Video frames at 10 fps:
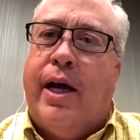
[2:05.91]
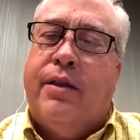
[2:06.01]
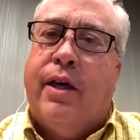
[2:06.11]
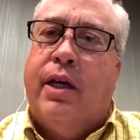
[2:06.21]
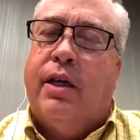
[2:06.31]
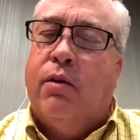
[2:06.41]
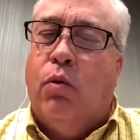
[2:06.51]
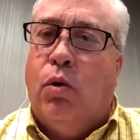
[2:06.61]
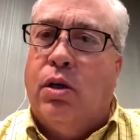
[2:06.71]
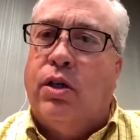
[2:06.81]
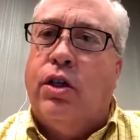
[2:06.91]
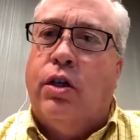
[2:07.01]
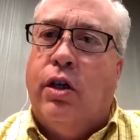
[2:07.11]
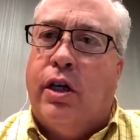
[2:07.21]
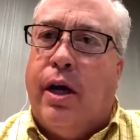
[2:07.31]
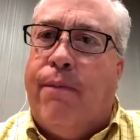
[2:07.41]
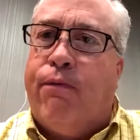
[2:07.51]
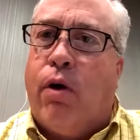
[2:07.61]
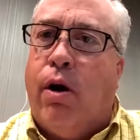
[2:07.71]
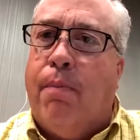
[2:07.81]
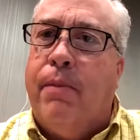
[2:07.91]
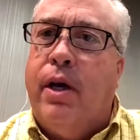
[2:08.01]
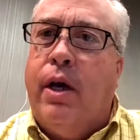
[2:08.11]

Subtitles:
I think, will continue to come from